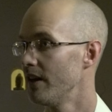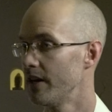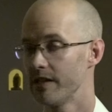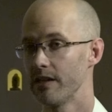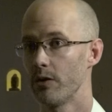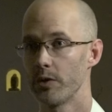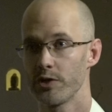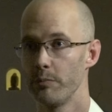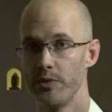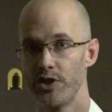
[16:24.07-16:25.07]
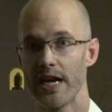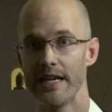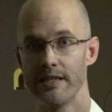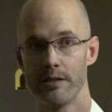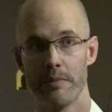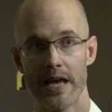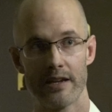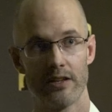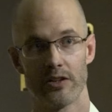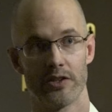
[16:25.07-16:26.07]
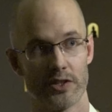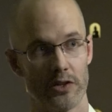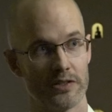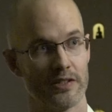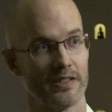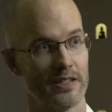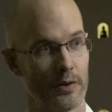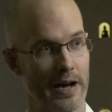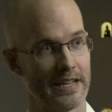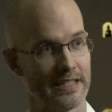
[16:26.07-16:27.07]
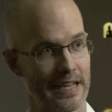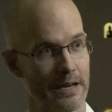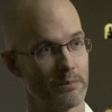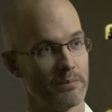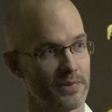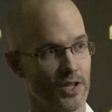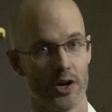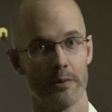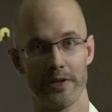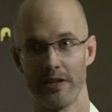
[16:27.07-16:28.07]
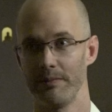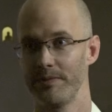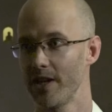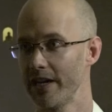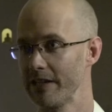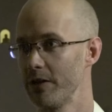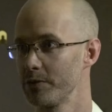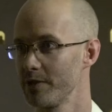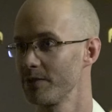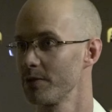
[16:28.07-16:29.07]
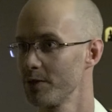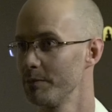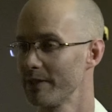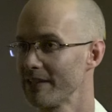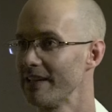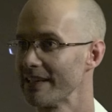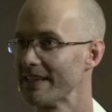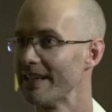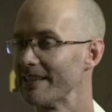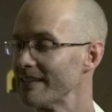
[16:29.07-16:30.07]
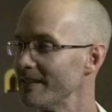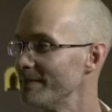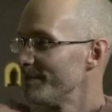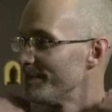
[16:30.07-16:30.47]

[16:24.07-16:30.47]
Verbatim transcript: I don't know, or some jaded medical consultant, you know, handing out terminal diagnosis or something like that.